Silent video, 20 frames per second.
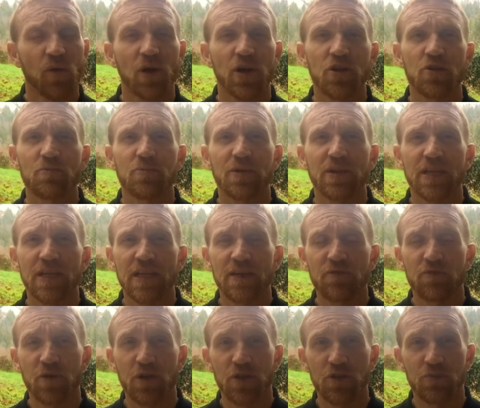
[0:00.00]
Why do you
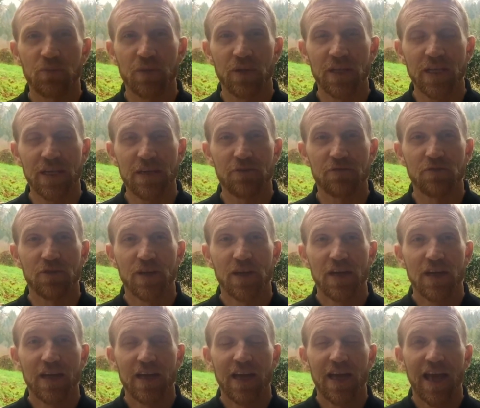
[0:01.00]
believe what you believe?
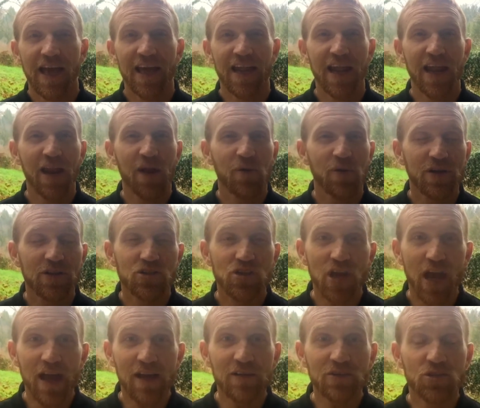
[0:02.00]
And I want to
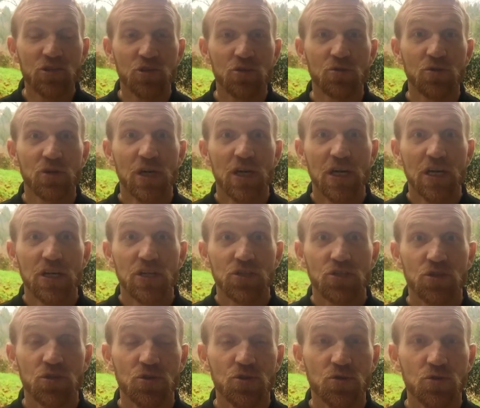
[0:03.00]
challenge you
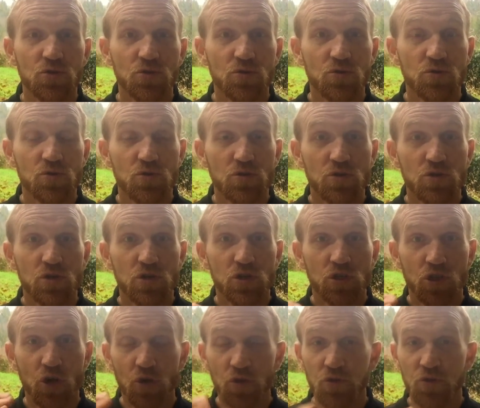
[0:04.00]
to
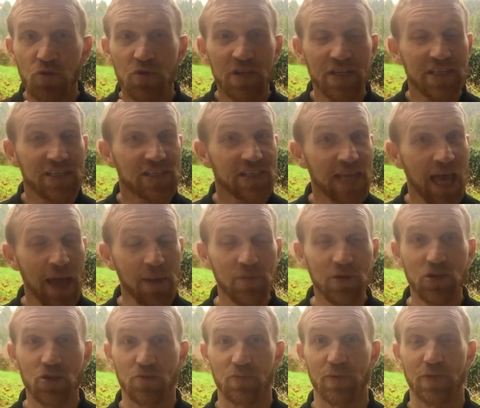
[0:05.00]
go through and
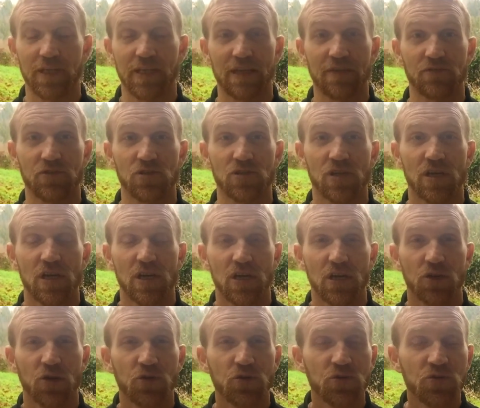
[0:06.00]
examine your beliefs.
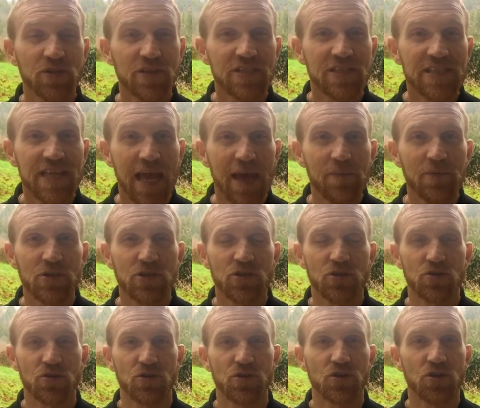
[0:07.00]
Go through and examine
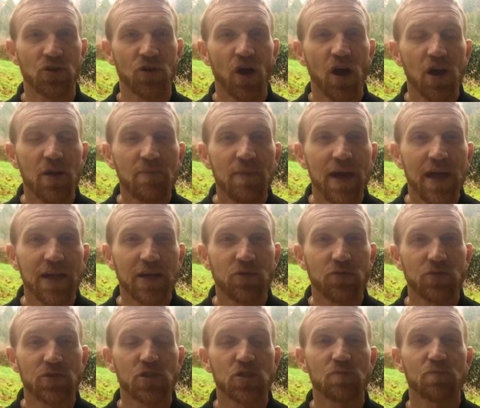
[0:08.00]
your automatic
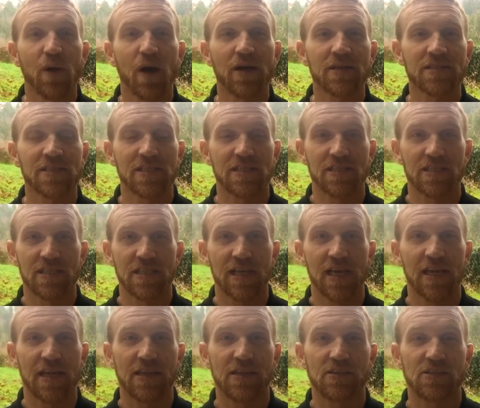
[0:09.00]
responses, the
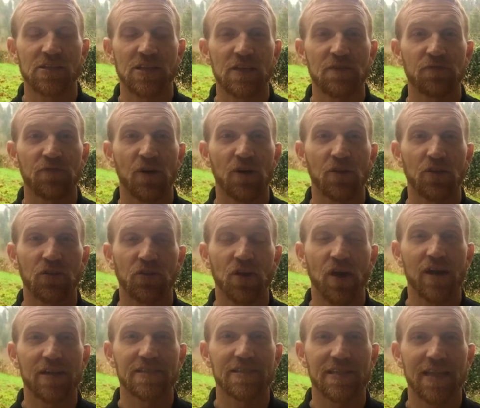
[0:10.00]
kind of the default
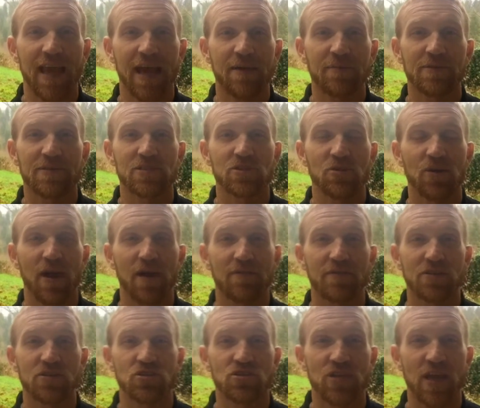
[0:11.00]
thoughts and habits you have
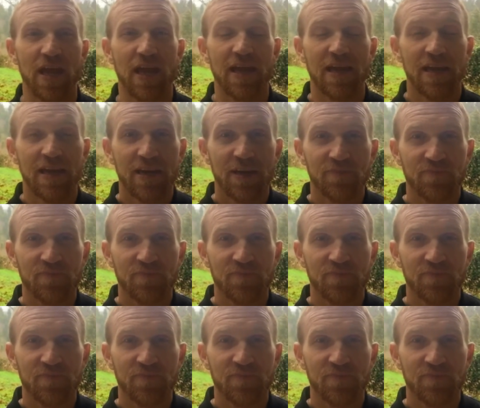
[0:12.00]
each day.